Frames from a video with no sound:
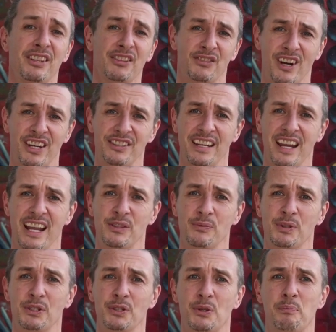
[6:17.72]
If this
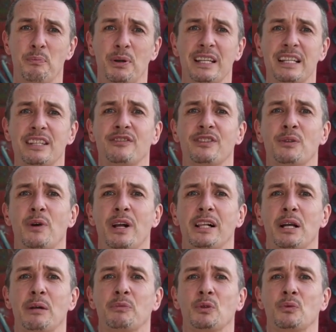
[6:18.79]
resonates with you, please feel
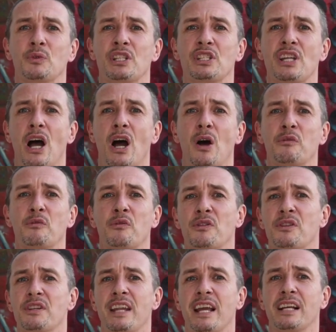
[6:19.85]
welcome to reach
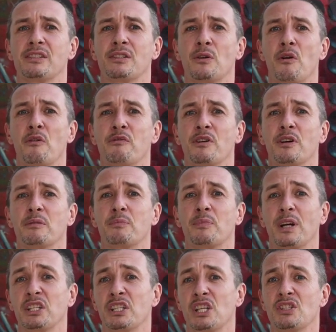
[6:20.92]
out for the next
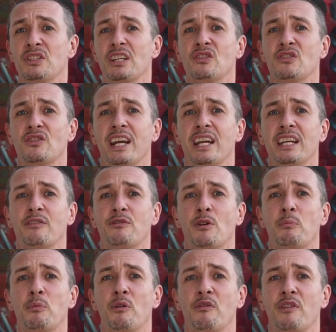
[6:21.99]
offered practitioner
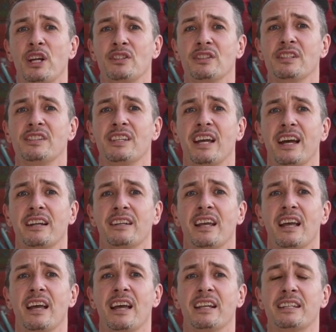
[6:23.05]
training for professionals
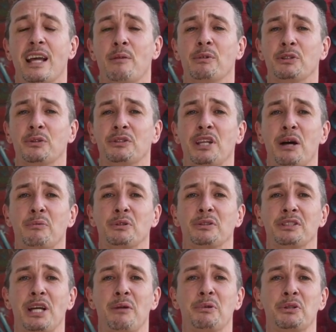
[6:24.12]
at
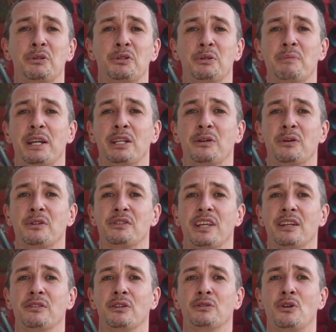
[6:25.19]

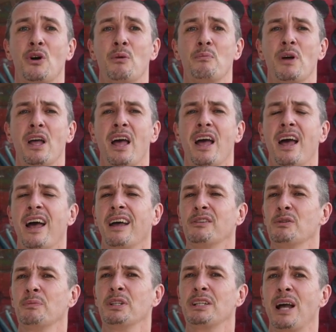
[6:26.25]
www.somaticconsent.com
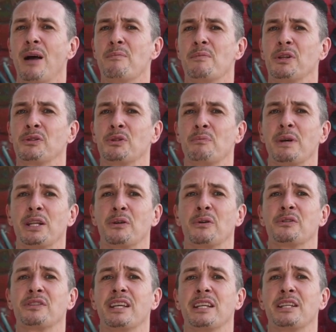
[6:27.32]
to become a
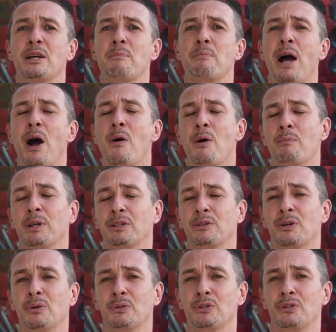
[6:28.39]
Somatic Consent
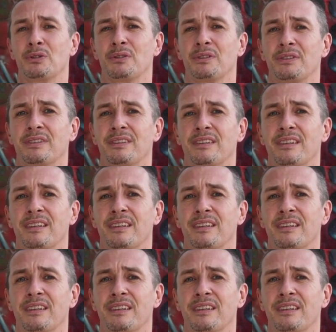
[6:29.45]
Empowerment Coach.